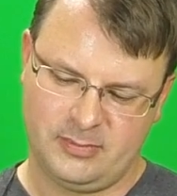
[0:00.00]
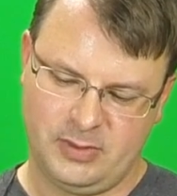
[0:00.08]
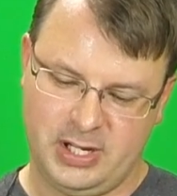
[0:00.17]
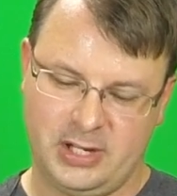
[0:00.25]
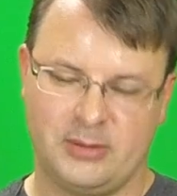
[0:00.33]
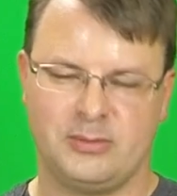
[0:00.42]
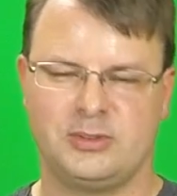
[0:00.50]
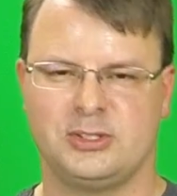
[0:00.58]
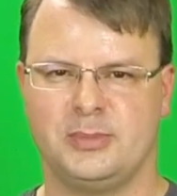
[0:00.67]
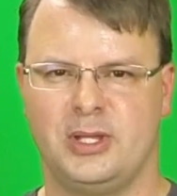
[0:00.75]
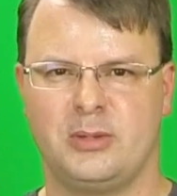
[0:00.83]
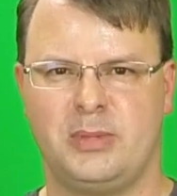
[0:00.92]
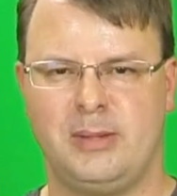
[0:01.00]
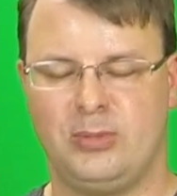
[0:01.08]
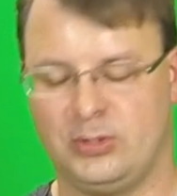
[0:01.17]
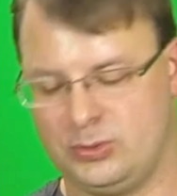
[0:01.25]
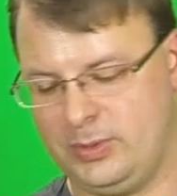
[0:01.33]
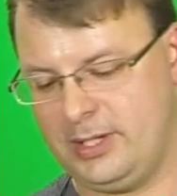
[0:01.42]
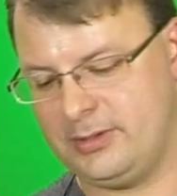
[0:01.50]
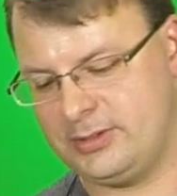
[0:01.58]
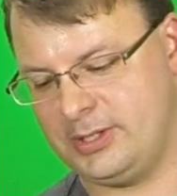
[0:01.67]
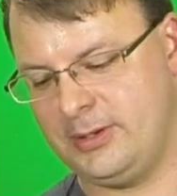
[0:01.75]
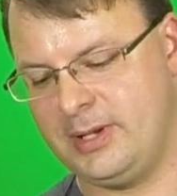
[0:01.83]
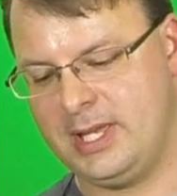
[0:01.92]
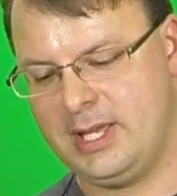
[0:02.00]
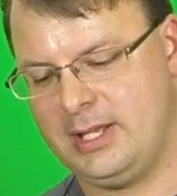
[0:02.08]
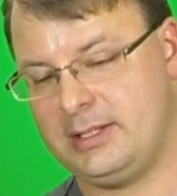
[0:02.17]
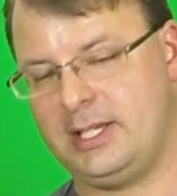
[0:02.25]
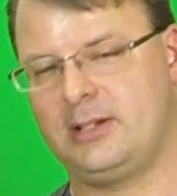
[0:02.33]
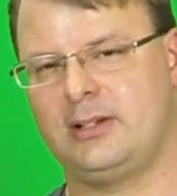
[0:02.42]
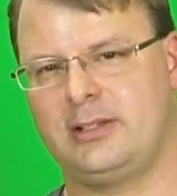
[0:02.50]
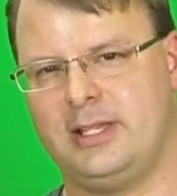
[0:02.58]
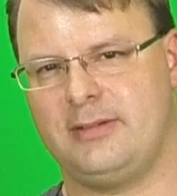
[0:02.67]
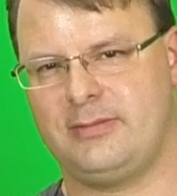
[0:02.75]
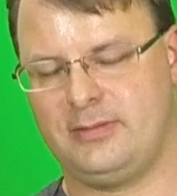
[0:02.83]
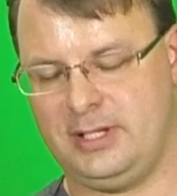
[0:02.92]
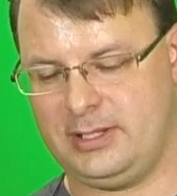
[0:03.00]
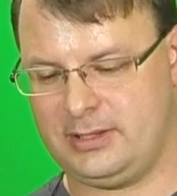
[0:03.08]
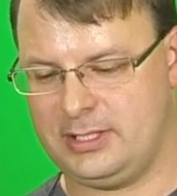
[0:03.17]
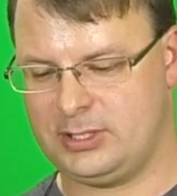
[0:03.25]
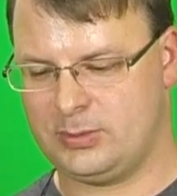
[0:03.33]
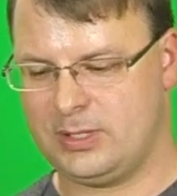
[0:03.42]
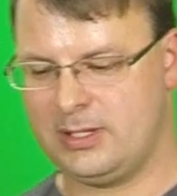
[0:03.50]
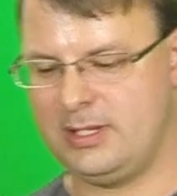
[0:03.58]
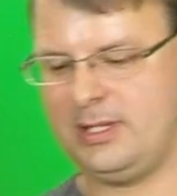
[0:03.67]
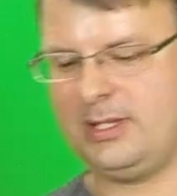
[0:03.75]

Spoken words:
video and some other people as well. So take a look at that, at this one.